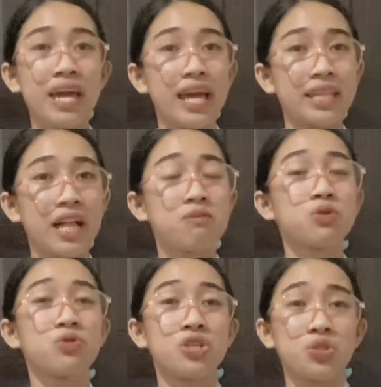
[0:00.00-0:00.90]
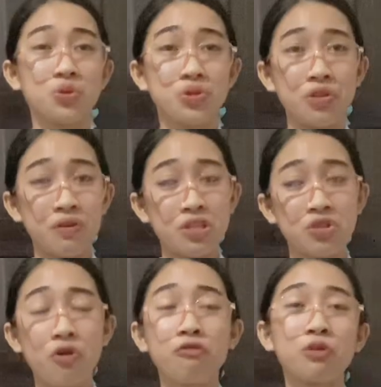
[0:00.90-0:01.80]
it helps to reduce the
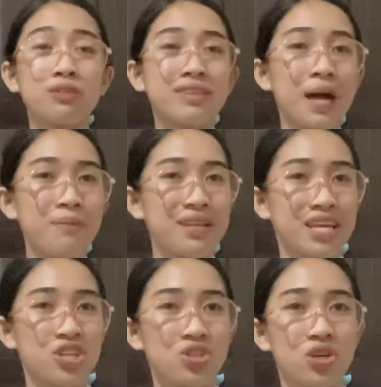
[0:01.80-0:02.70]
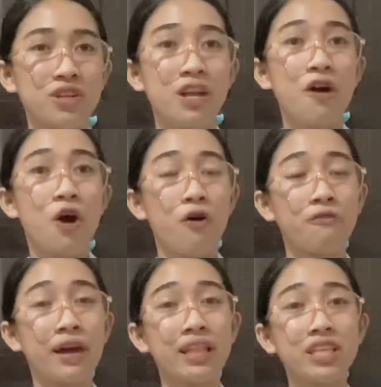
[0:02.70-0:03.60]
risk of contamination of
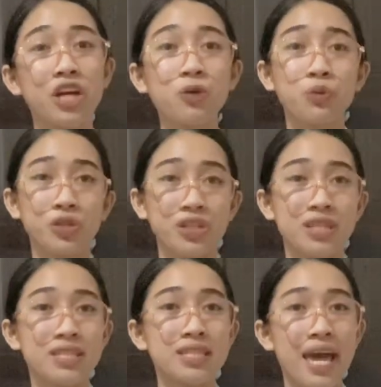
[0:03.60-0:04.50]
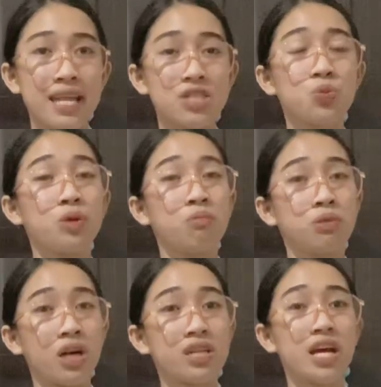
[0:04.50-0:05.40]
healthcare workers' hands with
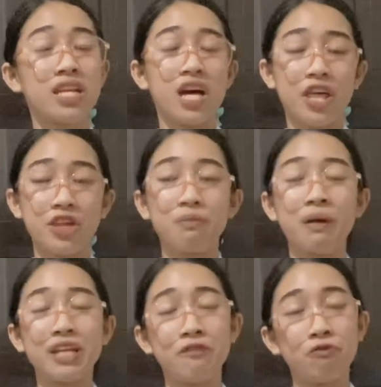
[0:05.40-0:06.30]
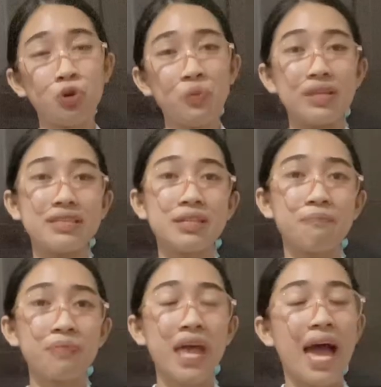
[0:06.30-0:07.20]
blood and other body fluids.
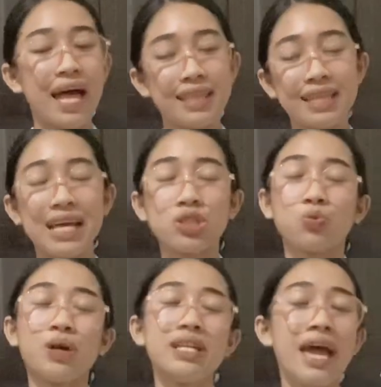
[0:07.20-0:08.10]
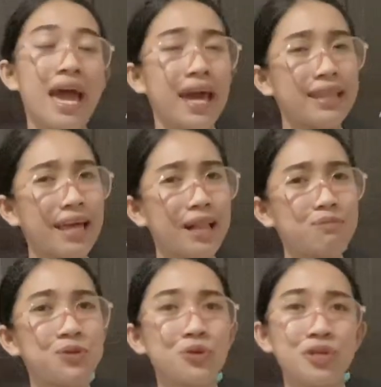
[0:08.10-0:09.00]
And the last one, it
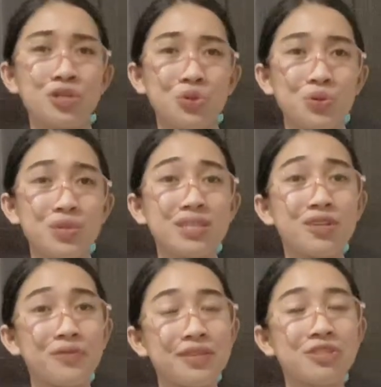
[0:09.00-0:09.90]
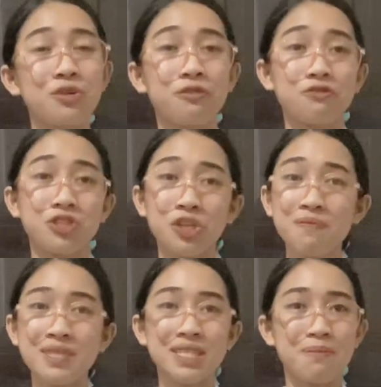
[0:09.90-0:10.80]
helps to reduce the risk of
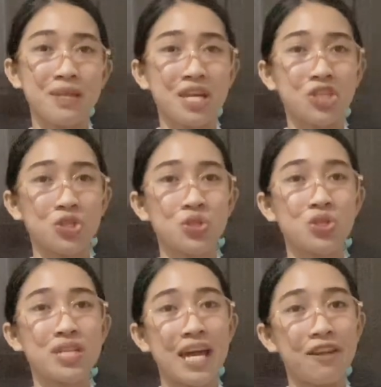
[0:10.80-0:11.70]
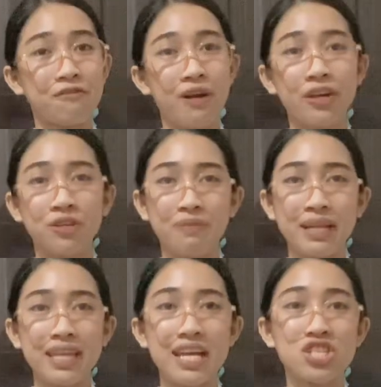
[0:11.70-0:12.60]
germ dissemination to the
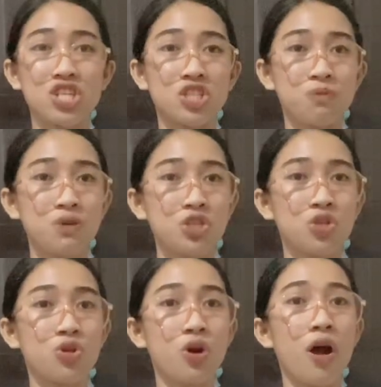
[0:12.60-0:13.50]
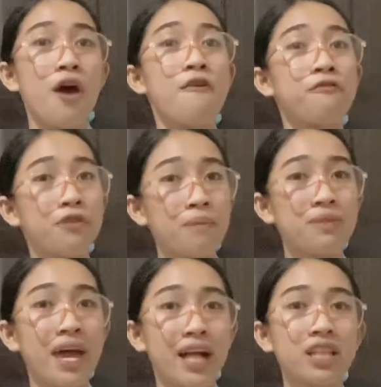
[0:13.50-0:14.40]
environment and transmission from
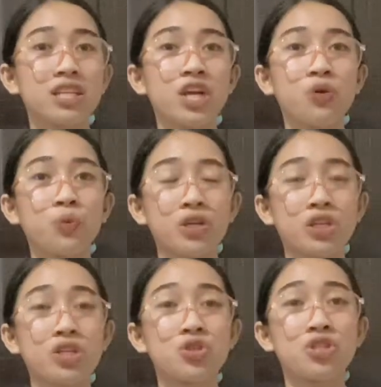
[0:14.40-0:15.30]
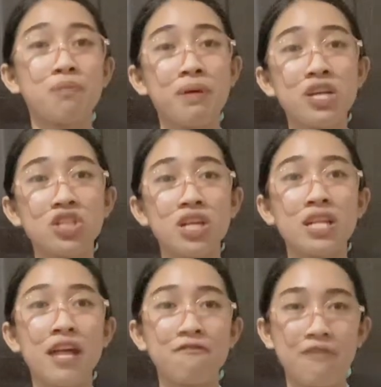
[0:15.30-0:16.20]
the healthcare worker to the
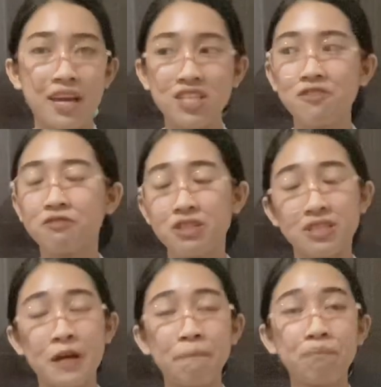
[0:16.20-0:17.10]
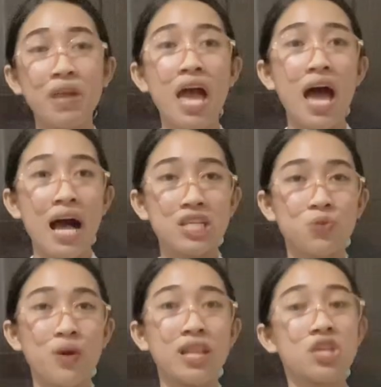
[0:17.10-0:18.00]
patient and vice versa,
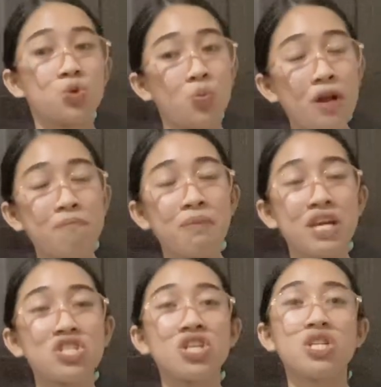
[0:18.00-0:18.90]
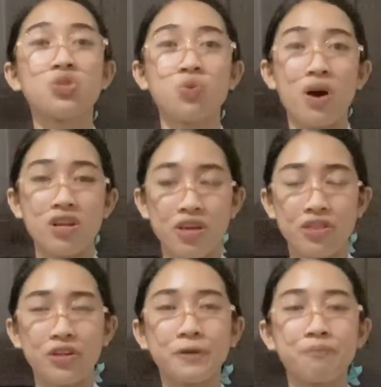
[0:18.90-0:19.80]
as well as one patient to
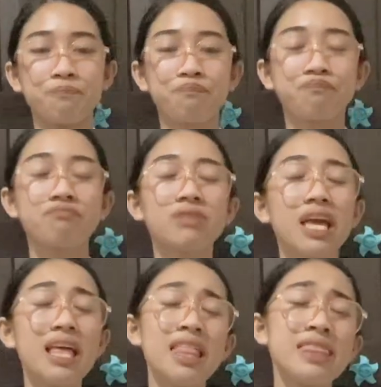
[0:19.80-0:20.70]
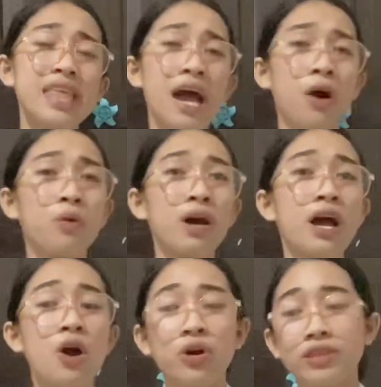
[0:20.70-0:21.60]
another. Now,
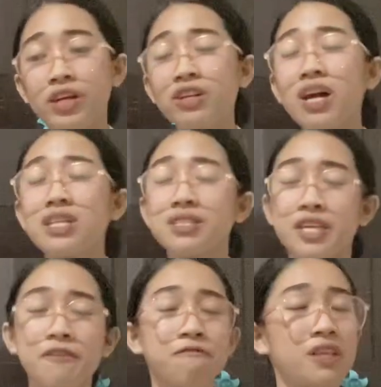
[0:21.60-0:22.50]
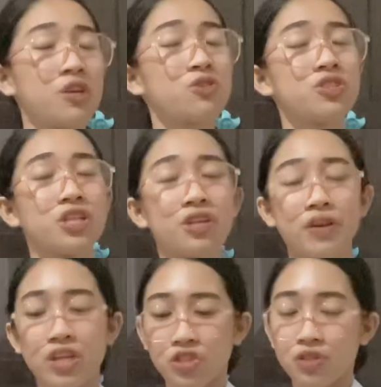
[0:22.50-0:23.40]
there are safety
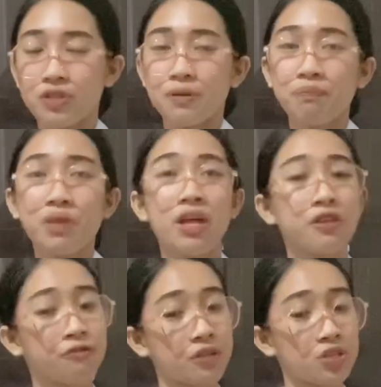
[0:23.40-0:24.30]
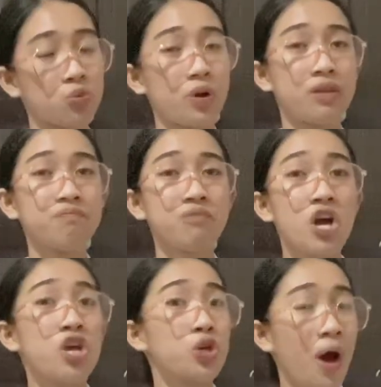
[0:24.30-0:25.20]
considerations. The first one,
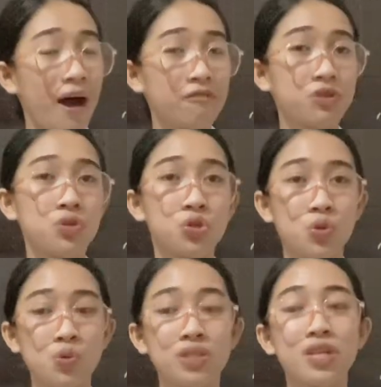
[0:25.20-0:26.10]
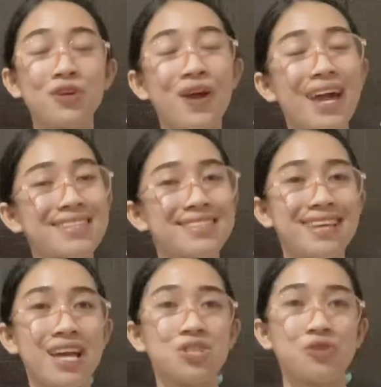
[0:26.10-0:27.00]
you have to choose the right
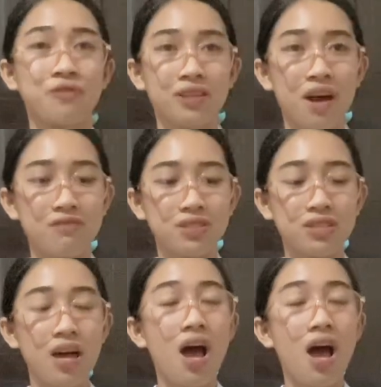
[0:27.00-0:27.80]
size of gloves